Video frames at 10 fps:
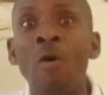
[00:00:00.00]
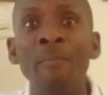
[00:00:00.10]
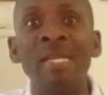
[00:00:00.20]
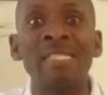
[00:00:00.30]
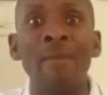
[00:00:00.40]
or
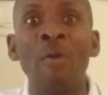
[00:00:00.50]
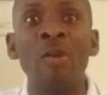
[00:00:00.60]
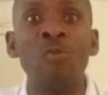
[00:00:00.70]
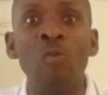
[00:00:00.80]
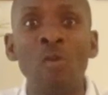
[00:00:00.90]
make
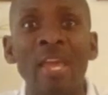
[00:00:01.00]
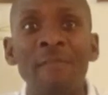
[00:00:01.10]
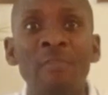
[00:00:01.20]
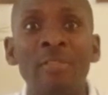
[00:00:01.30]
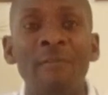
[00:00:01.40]
someone who
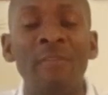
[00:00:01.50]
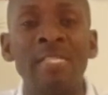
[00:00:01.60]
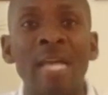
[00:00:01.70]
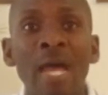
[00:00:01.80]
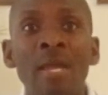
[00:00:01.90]
gave you the
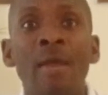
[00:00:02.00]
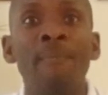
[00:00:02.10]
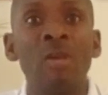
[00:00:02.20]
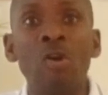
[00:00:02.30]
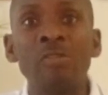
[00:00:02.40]
visa
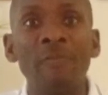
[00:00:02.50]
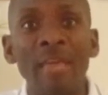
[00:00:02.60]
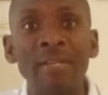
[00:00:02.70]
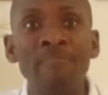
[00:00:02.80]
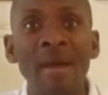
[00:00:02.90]
because of
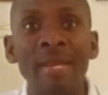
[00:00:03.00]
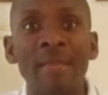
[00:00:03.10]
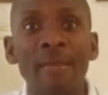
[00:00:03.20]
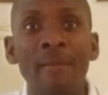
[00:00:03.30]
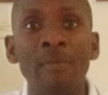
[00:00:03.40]
that money.